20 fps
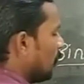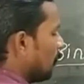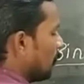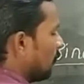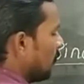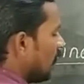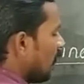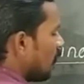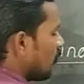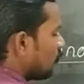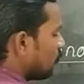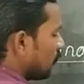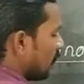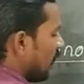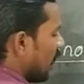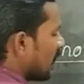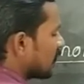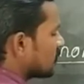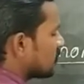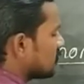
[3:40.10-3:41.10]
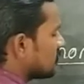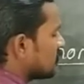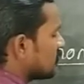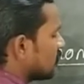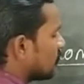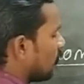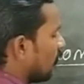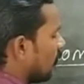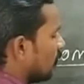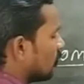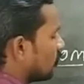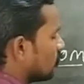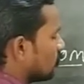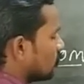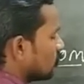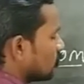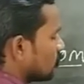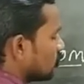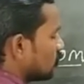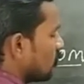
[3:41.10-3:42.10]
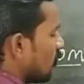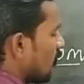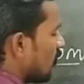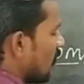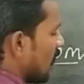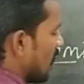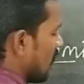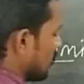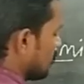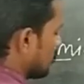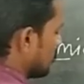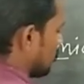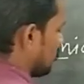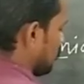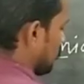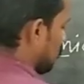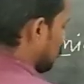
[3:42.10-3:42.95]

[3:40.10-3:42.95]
p of x is equal to small x